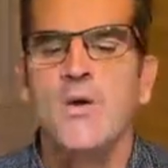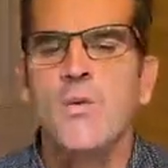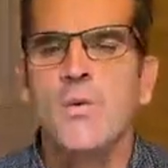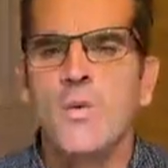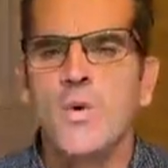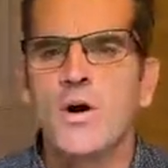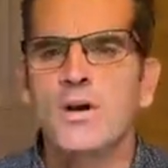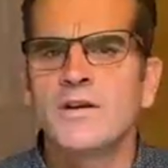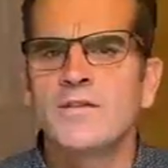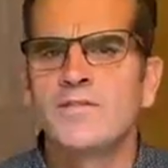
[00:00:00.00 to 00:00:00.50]

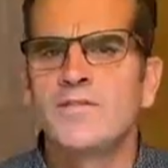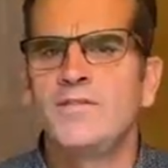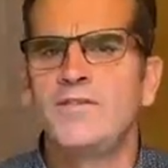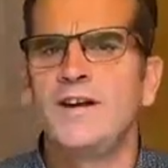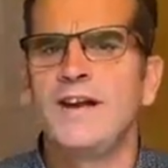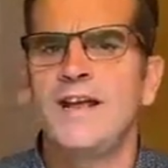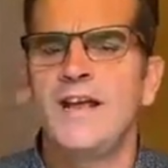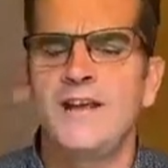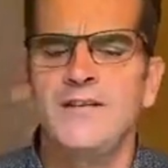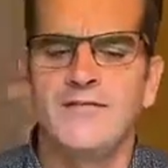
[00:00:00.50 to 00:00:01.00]
What
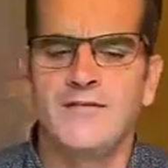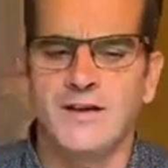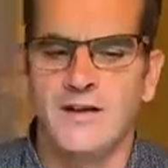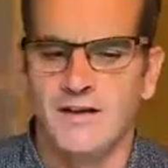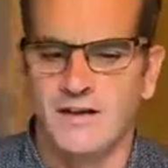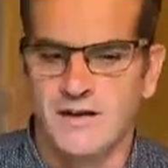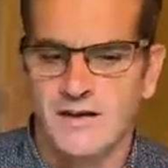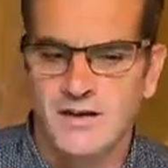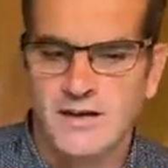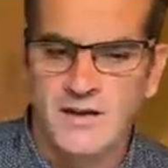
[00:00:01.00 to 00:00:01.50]

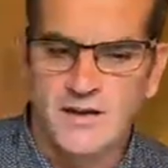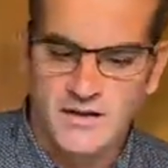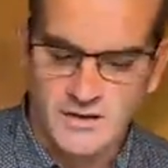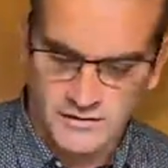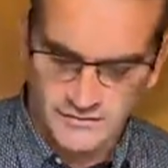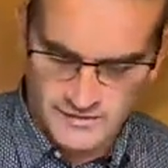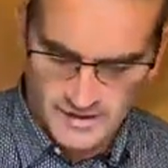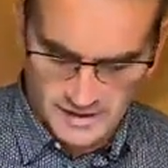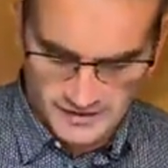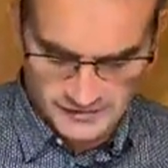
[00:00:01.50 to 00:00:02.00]
flavor
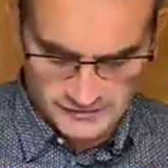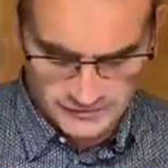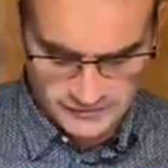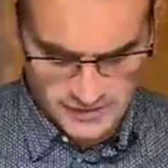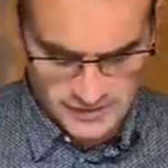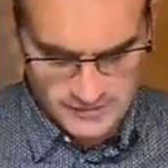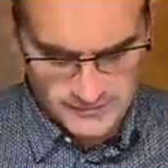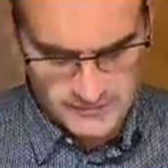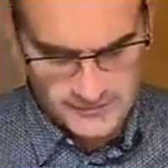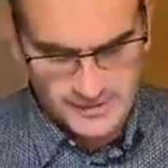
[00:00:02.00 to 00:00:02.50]
of ice
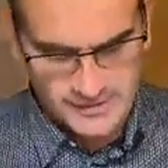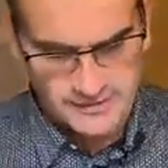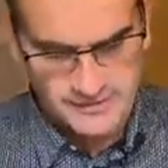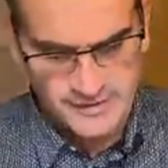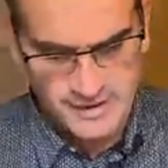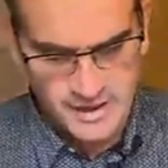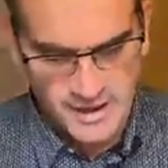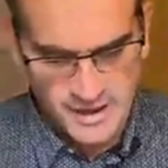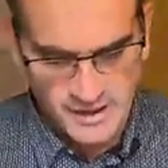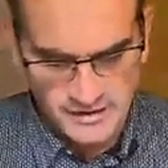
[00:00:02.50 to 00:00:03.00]
cream
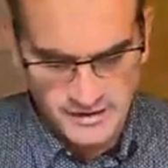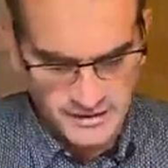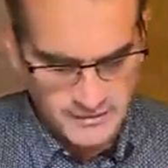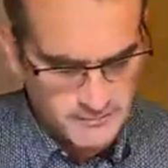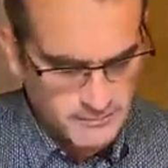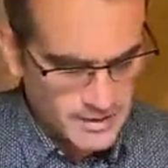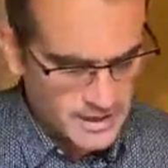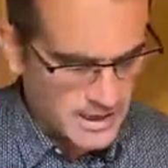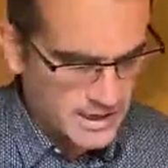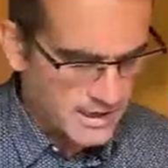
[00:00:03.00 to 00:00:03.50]
does Arthur
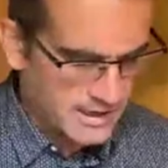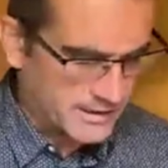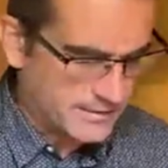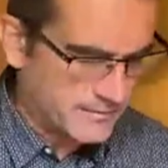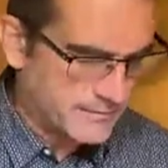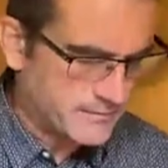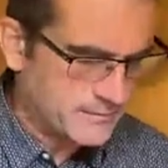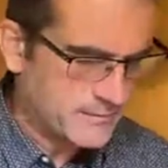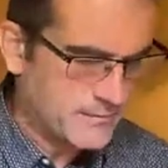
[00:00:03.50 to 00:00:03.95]
buy?